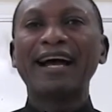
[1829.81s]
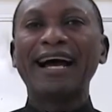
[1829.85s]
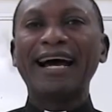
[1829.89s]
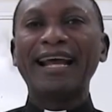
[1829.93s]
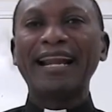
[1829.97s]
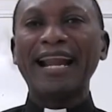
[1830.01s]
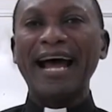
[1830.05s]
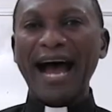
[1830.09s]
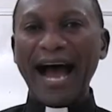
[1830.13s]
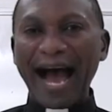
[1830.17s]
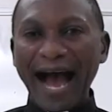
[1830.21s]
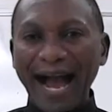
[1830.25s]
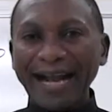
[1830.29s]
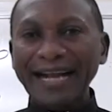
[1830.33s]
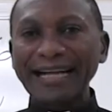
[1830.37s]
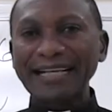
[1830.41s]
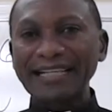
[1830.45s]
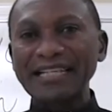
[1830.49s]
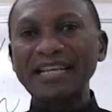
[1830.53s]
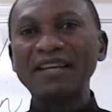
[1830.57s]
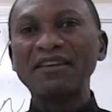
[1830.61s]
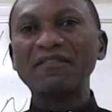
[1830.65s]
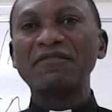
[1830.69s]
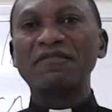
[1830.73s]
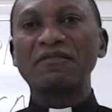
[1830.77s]
an
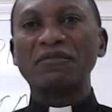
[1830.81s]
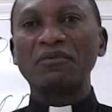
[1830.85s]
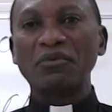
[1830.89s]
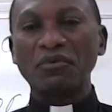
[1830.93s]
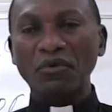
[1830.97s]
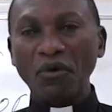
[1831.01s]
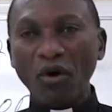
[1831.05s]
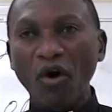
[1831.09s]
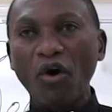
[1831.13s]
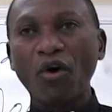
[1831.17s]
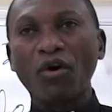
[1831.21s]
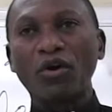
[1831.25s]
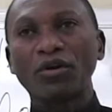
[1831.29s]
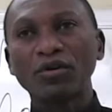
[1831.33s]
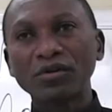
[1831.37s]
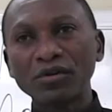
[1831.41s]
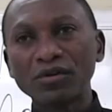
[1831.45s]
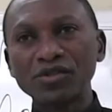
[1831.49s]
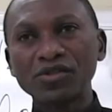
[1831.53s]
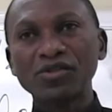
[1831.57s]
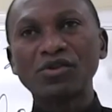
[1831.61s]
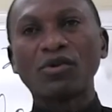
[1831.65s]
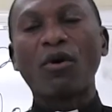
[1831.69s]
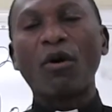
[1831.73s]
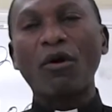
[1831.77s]
active role
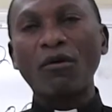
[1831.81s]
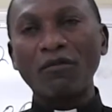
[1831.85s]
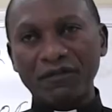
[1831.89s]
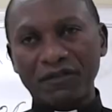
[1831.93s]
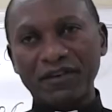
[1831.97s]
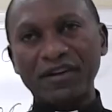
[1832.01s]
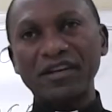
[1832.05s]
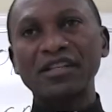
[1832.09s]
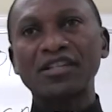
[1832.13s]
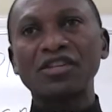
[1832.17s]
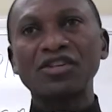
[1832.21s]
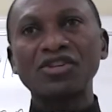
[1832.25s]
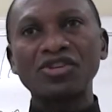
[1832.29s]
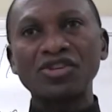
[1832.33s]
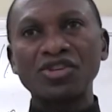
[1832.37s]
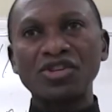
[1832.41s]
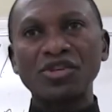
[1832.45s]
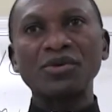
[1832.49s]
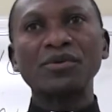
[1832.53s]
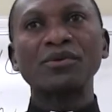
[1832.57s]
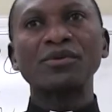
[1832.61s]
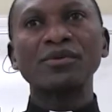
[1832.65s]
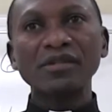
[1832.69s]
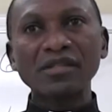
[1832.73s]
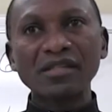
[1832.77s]
to convert
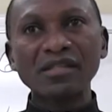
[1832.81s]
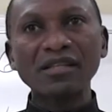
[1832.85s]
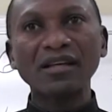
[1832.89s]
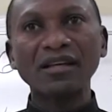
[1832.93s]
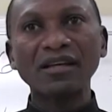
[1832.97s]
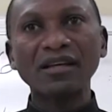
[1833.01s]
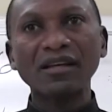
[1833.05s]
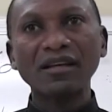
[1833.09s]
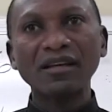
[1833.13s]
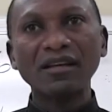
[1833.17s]
Jews,